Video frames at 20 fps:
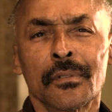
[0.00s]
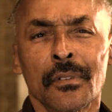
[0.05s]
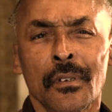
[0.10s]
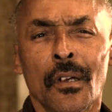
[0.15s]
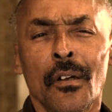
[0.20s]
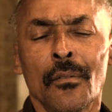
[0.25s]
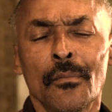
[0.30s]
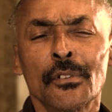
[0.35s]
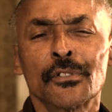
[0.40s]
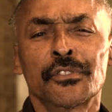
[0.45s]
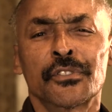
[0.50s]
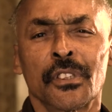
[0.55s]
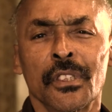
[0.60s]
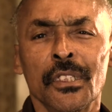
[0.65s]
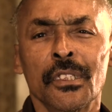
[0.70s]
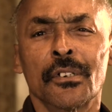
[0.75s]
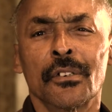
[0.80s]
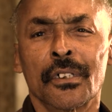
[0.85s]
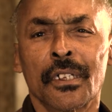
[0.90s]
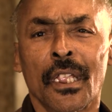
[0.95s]
almost a
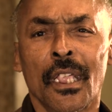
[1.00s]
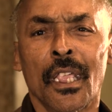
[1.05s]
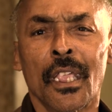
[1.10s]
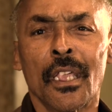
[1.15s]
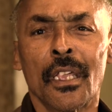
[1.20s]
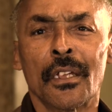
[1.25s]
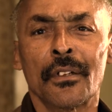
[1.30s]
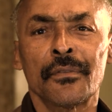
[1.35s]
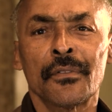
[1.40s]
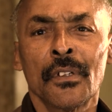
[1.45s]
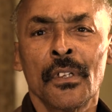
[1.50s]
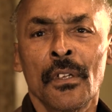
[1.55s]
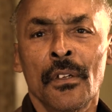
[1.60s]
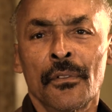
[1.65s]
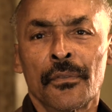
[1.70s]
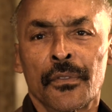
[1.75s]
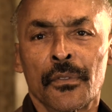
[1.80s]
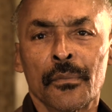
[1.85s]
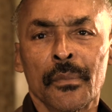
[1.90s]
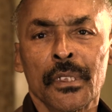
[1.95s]
year and a half,
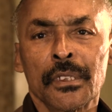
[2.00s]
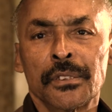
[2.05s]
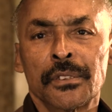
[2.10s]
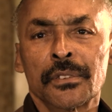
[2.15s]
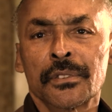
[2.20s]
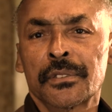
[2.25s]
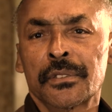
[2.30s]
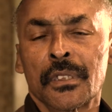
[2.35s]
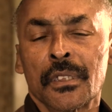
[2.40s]
for me just